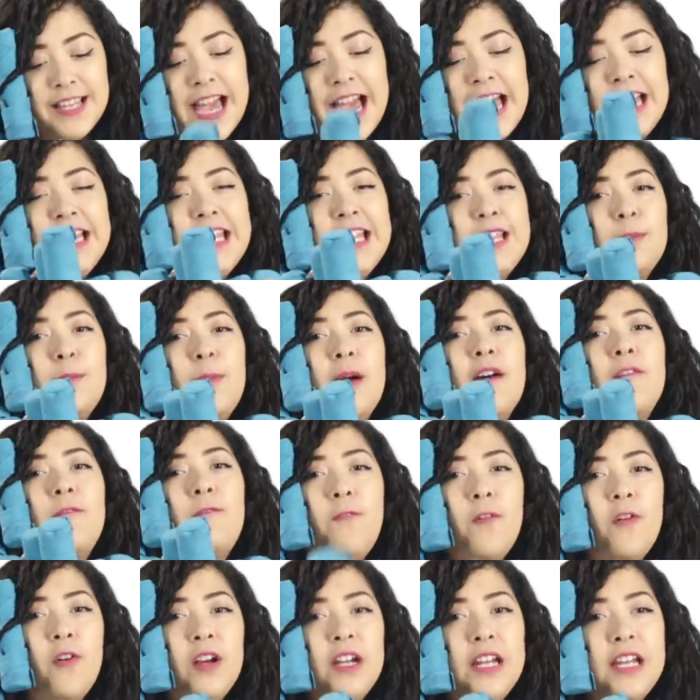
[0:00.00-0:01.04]
I need about
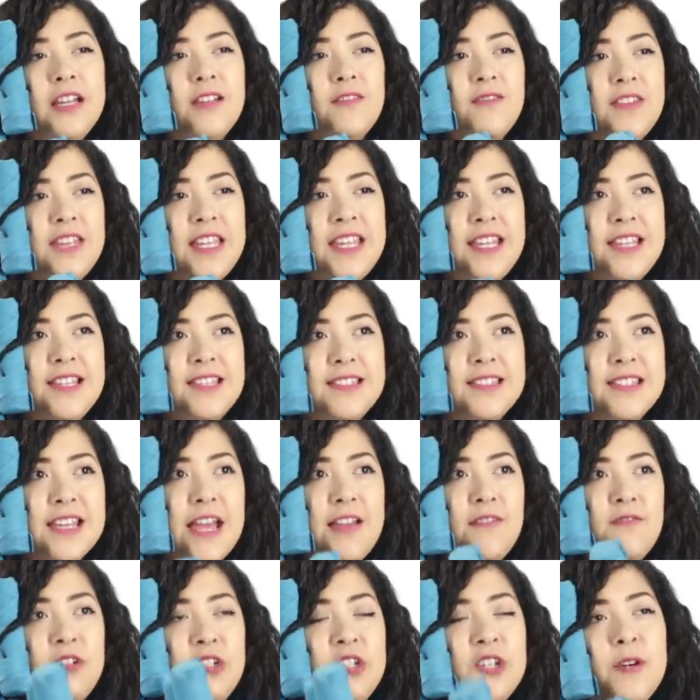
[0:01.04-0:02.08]
40 of these. I
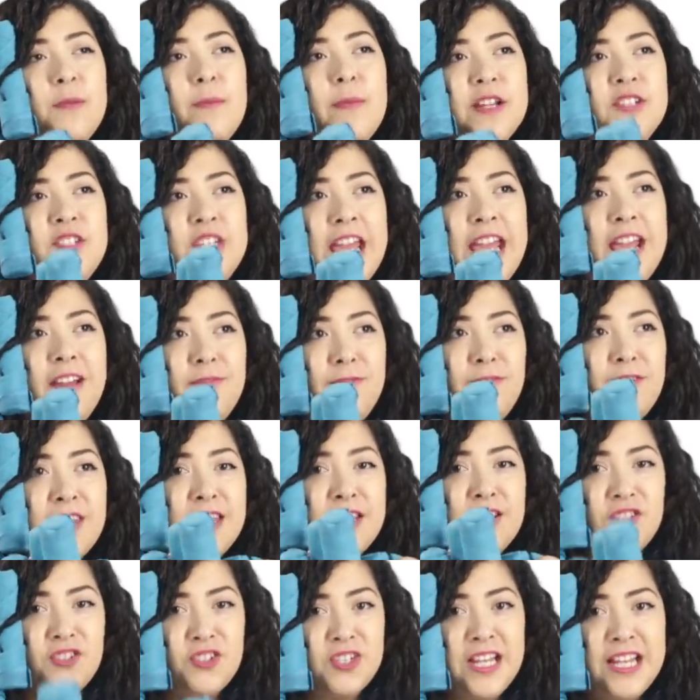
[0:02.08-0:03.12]
have too much hair for
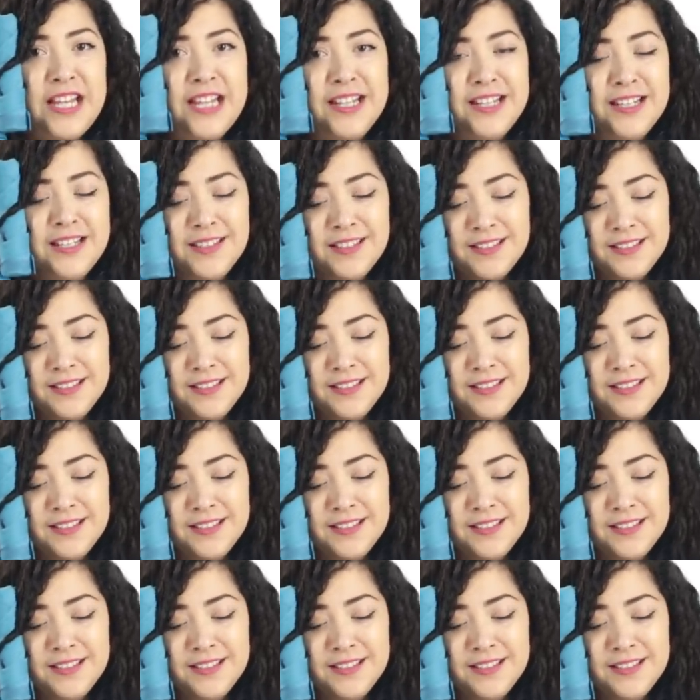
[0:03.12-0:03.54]
this shit.